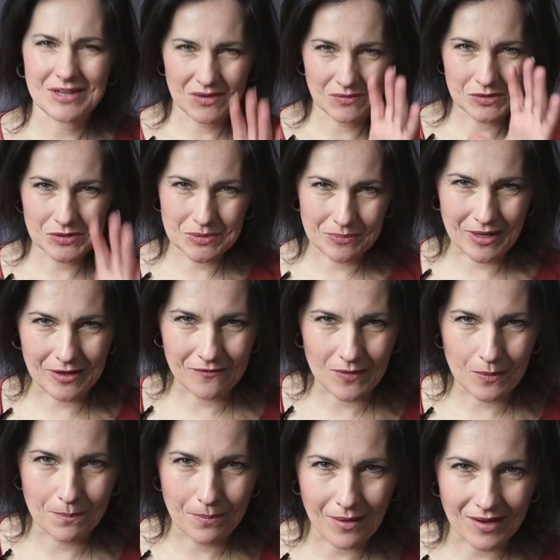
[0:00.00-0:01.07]
and you want to make
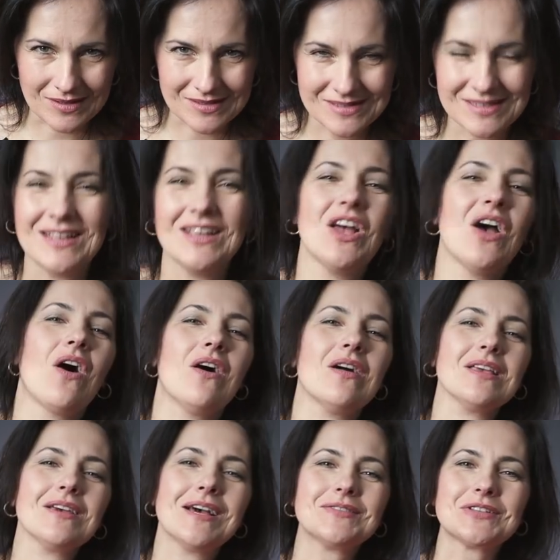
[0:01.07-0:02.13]
a few bucks,
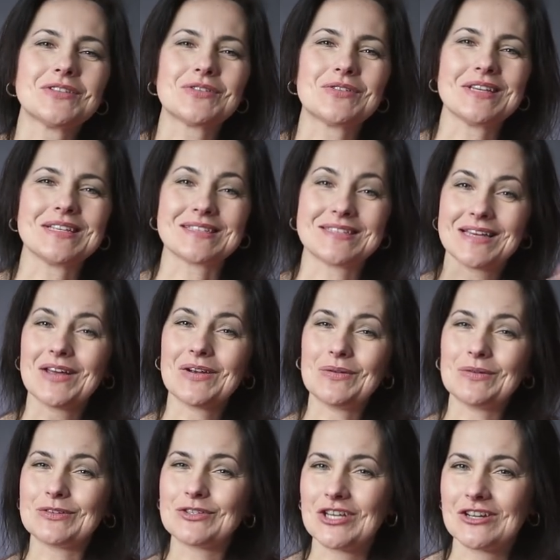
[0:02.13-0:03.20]
all you have to do is
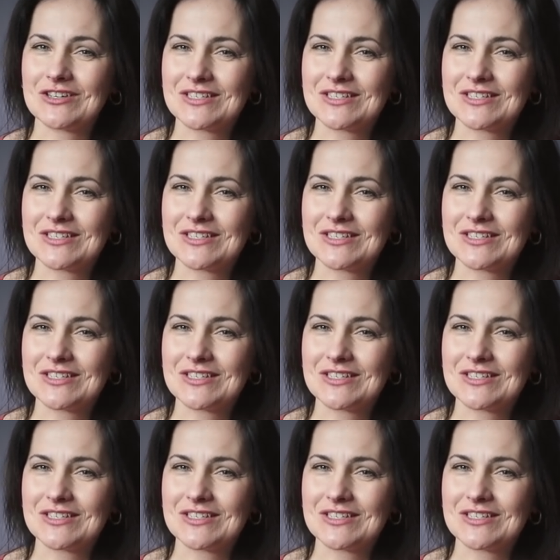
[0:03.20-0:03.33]
download